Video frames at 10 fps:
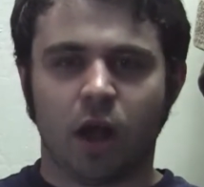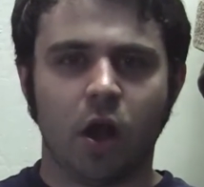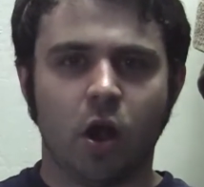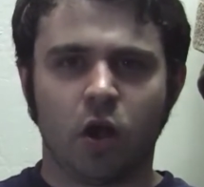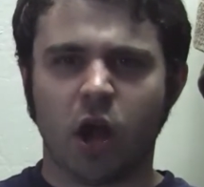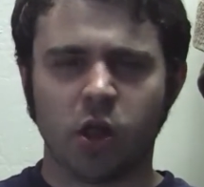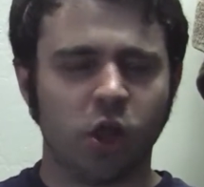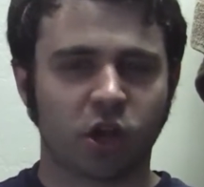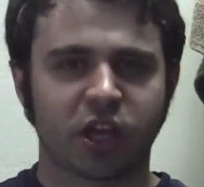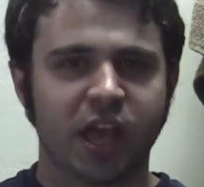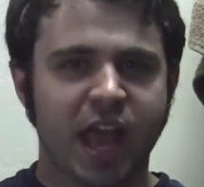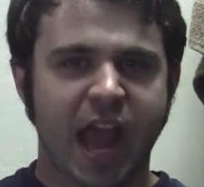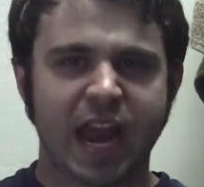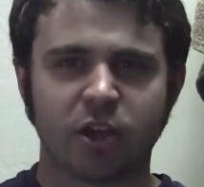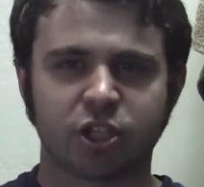Oh, look
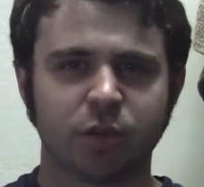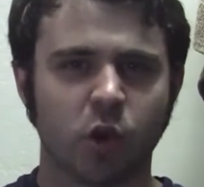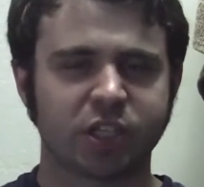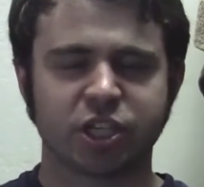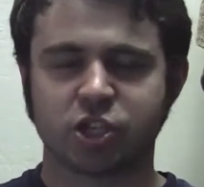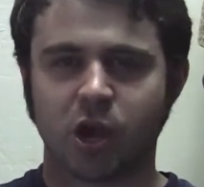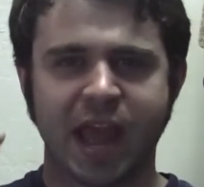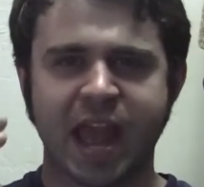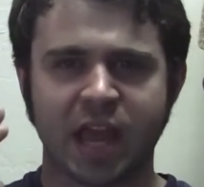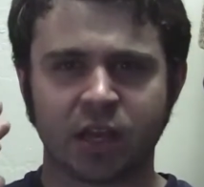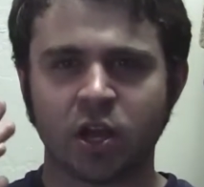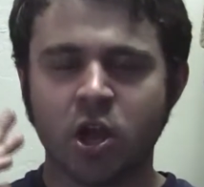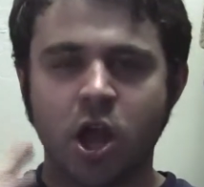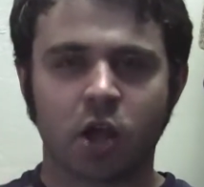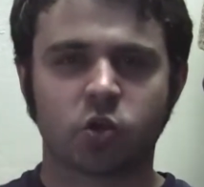at how she rushes her hand
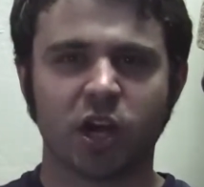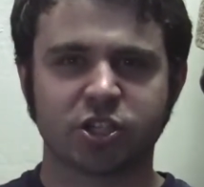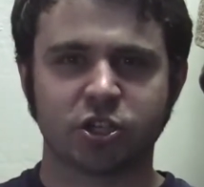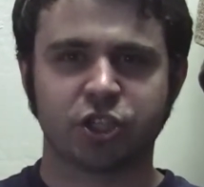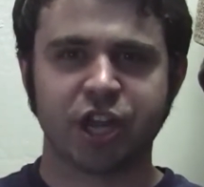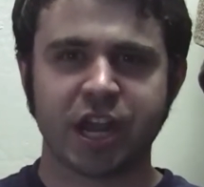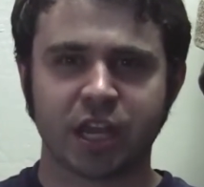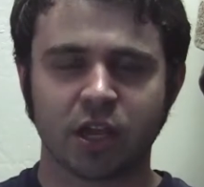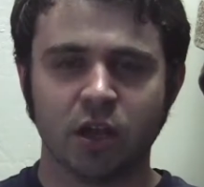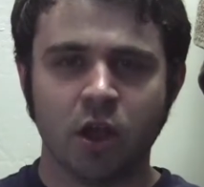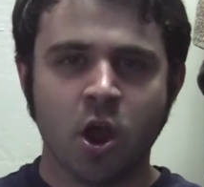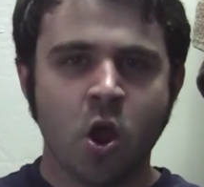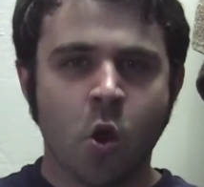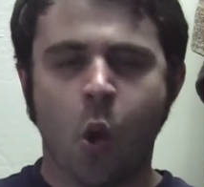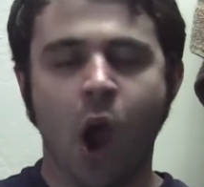across her cheek,
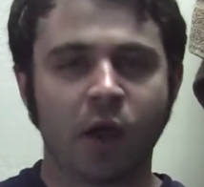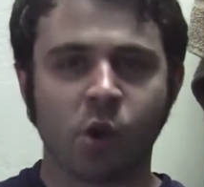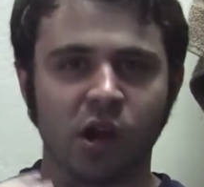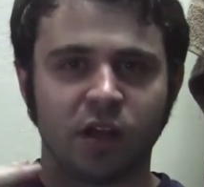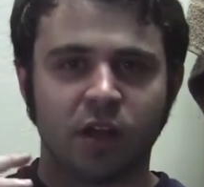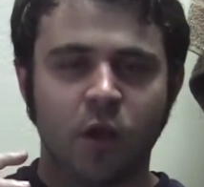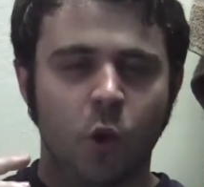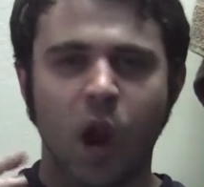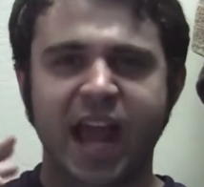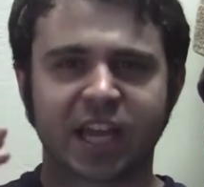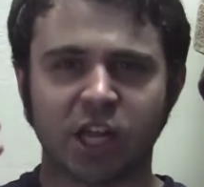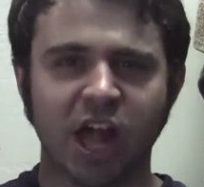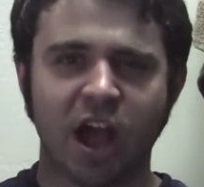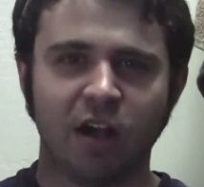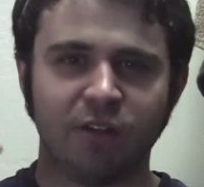where I
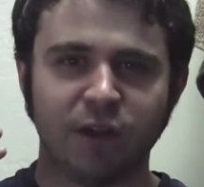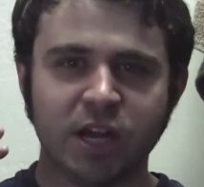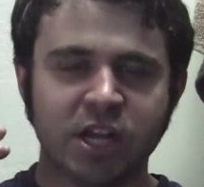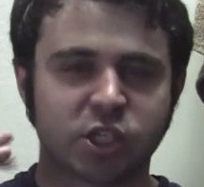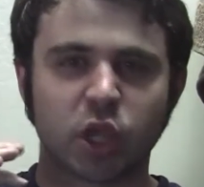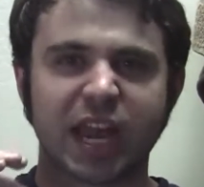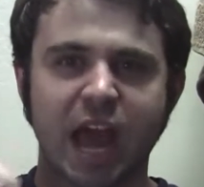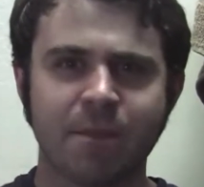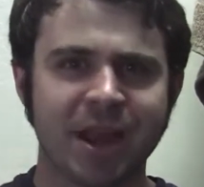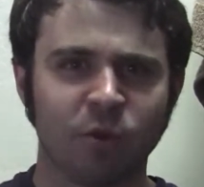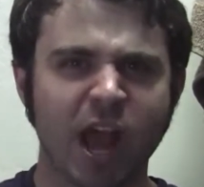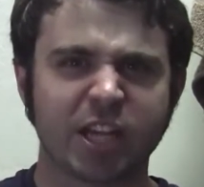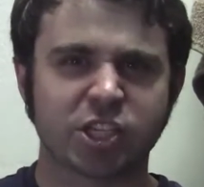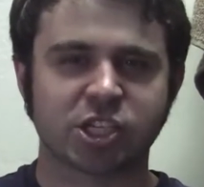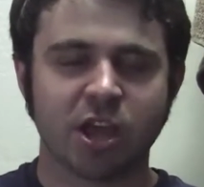glove, so that I may
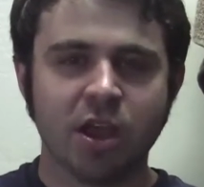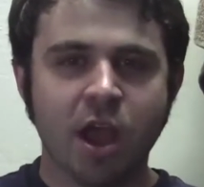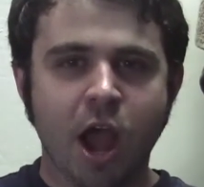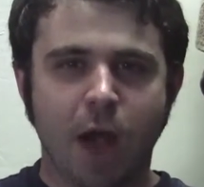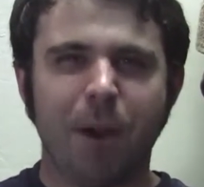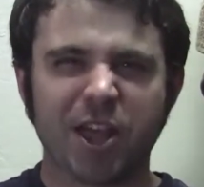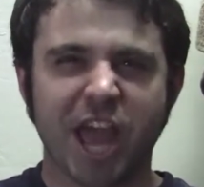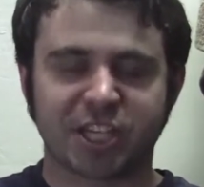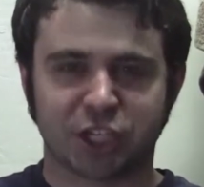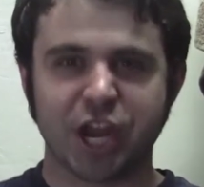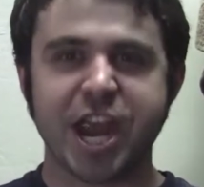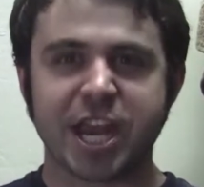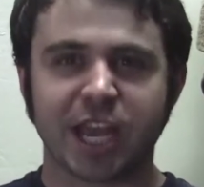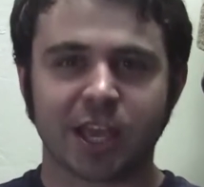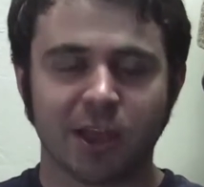rest upon that
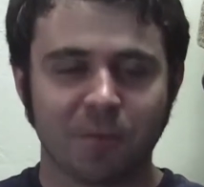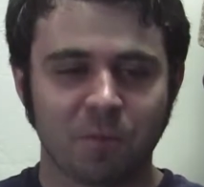cheek.